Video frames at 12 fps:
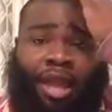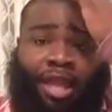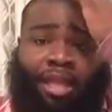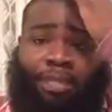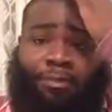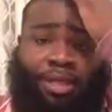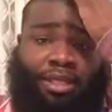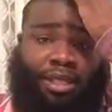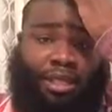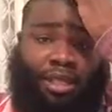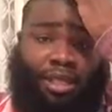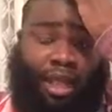He's
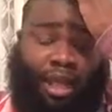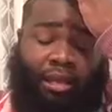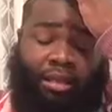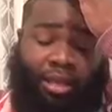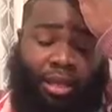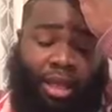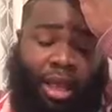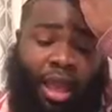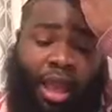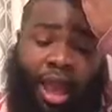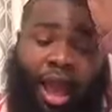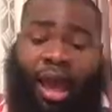basically like, look,
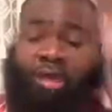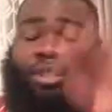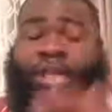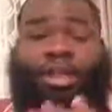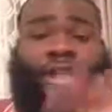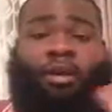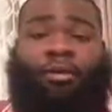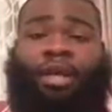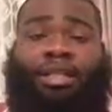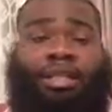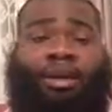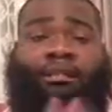I'll take care of
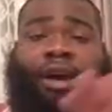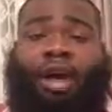myself.